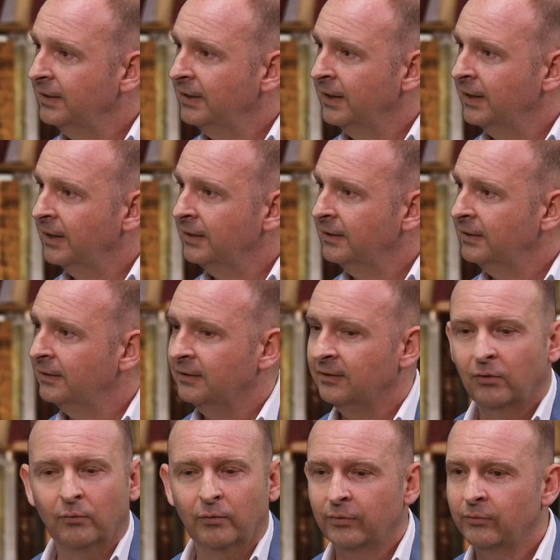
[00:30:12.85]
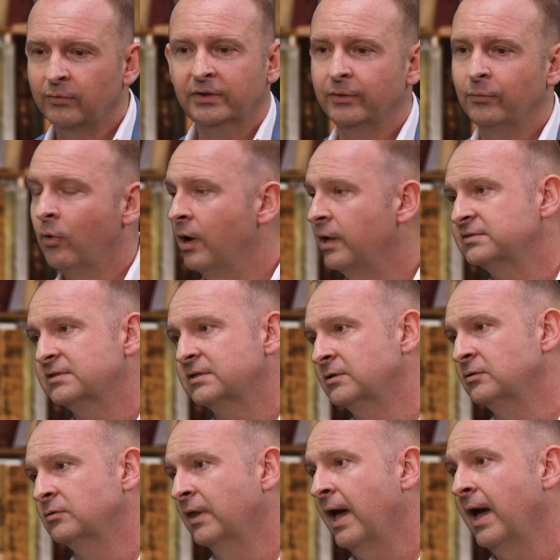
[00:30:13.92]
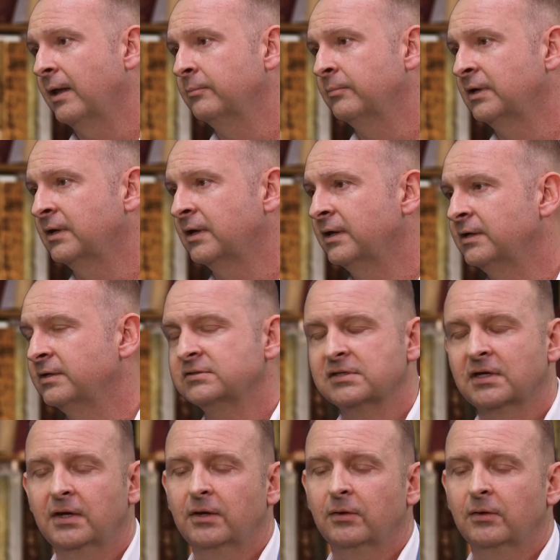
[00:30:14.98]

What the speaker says: and no one really wants to do that, because